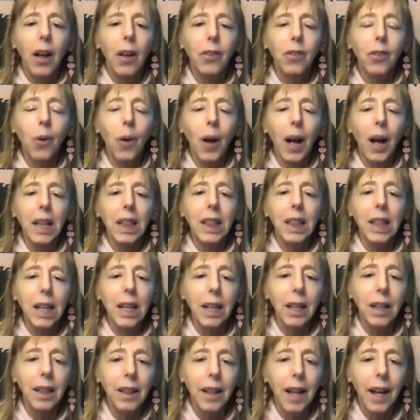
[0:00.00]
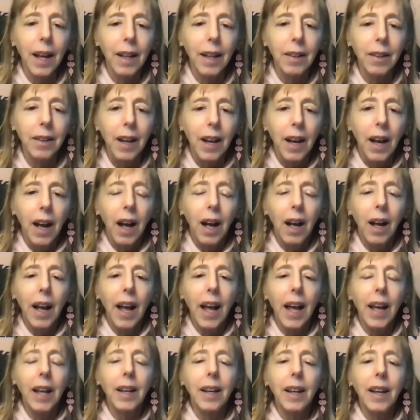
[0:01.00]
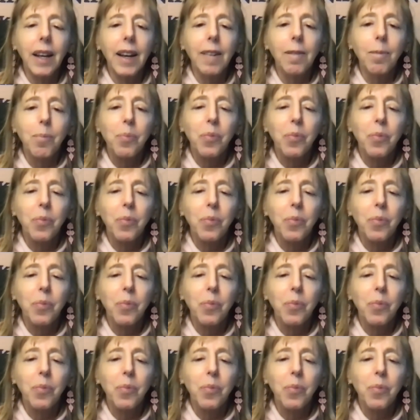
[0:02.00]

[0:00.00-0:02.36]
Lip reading: So I think that any